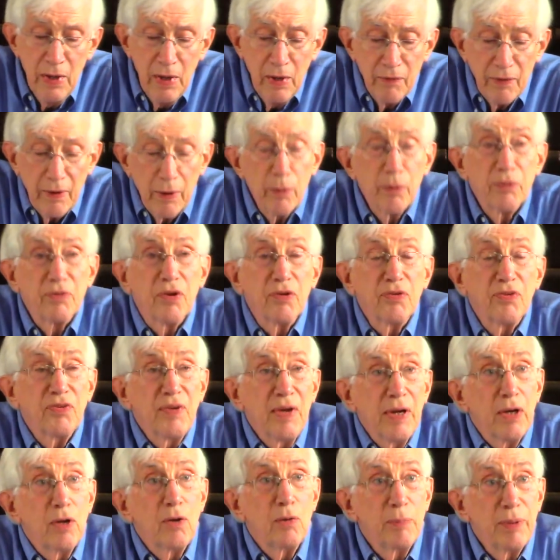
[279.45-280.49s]
there was a
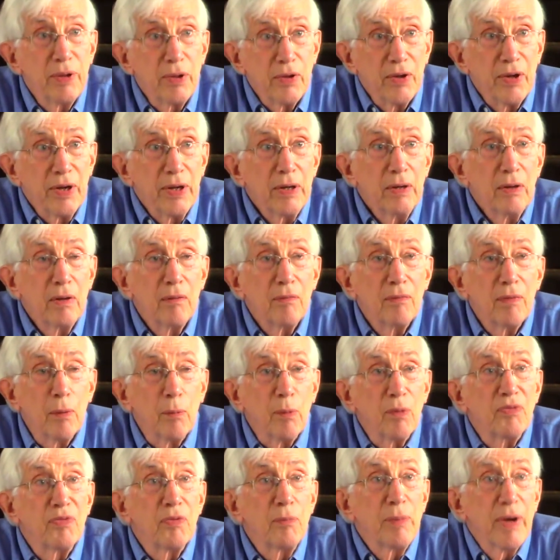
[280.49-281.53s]
single building that
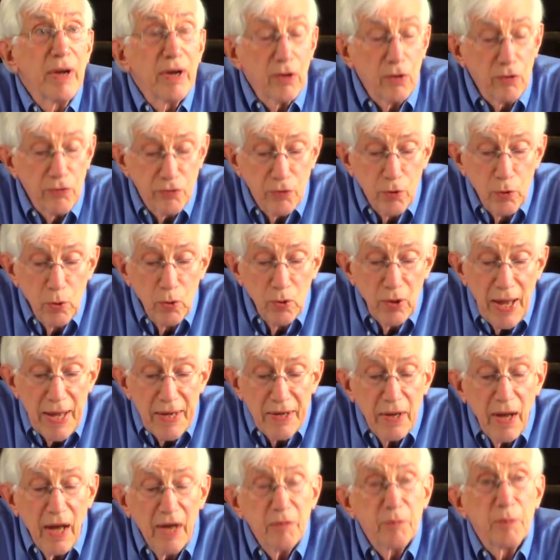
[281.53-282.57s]
was the medical school and
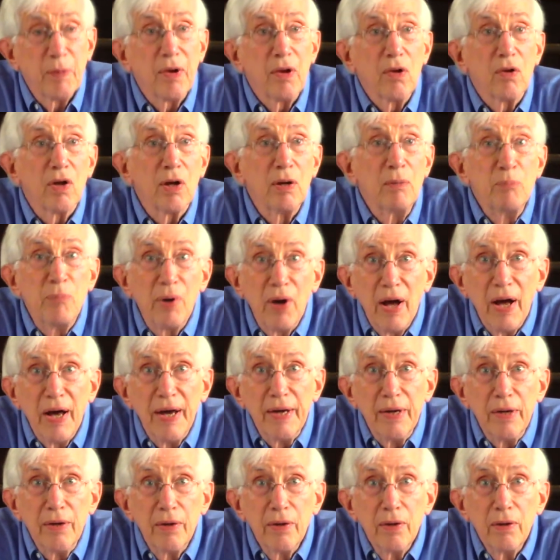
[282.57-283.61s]
hospital
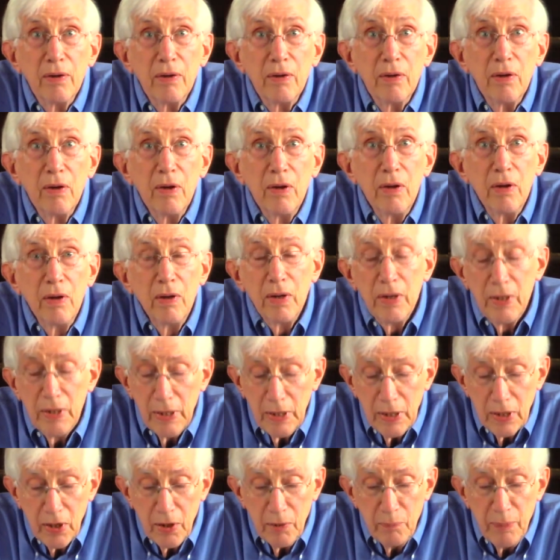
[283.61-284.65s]
combined.
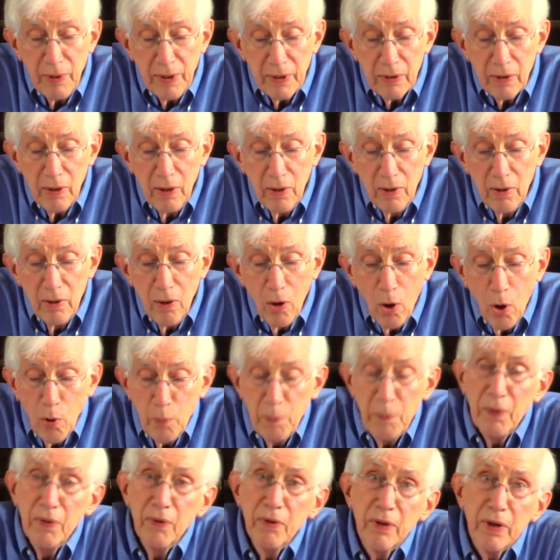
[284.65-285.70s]
It had been
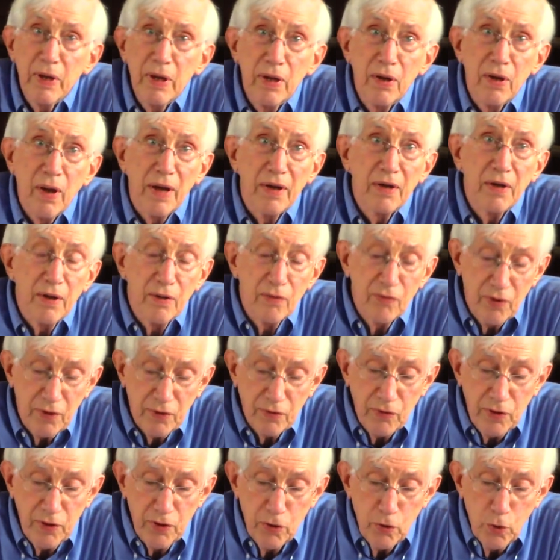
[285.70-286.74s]
opened in
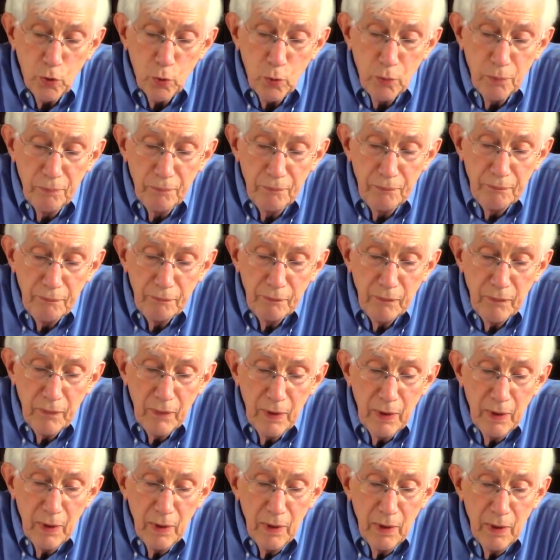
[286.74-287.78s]
1962.
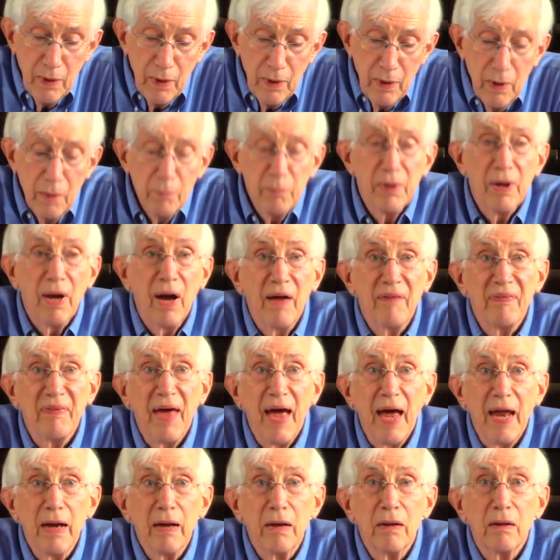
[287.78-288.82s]
Beyond
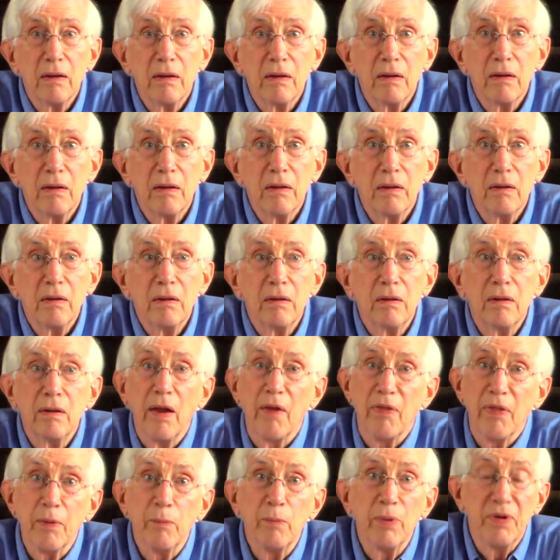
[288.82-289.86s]
that,
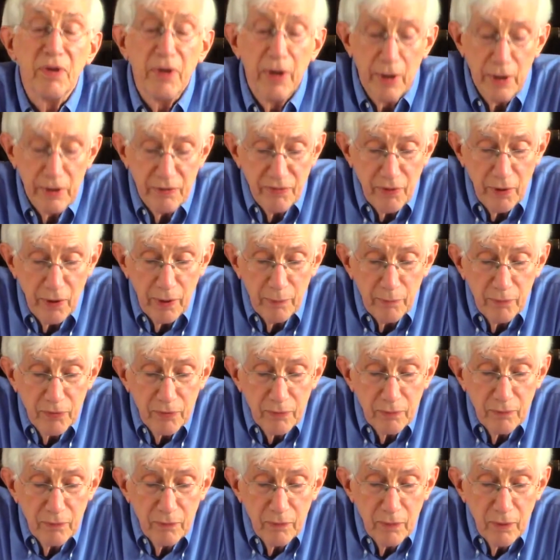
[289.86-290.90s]
nothing but dairy farms.
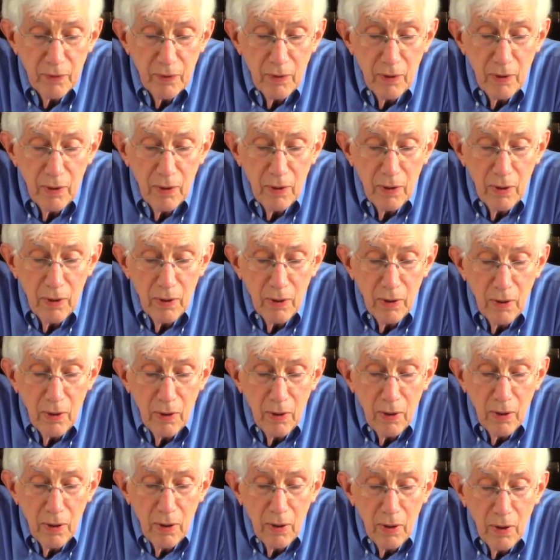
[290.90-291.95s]

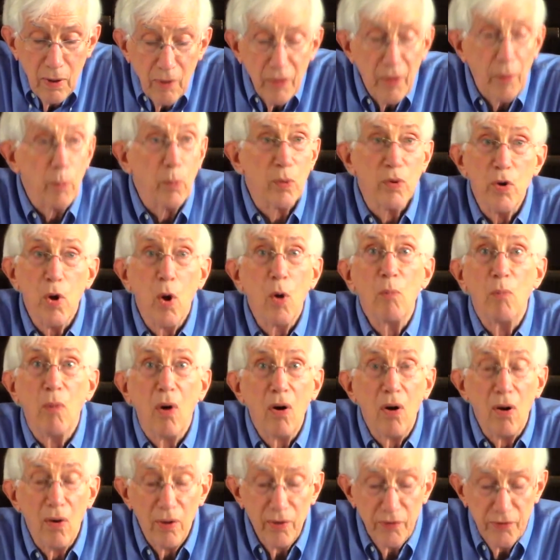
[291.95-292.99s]
There were no
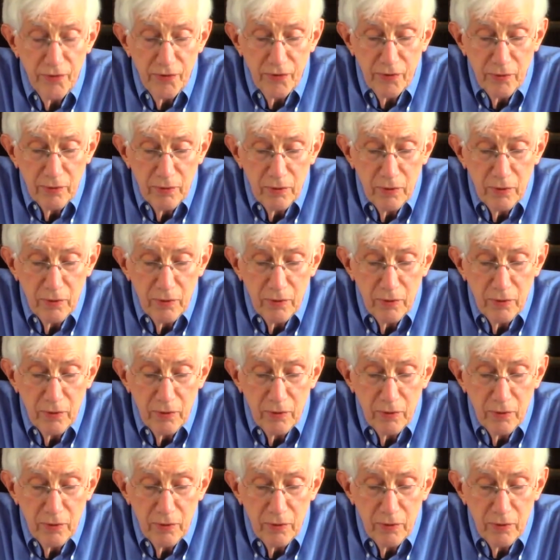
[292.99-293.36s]
malls.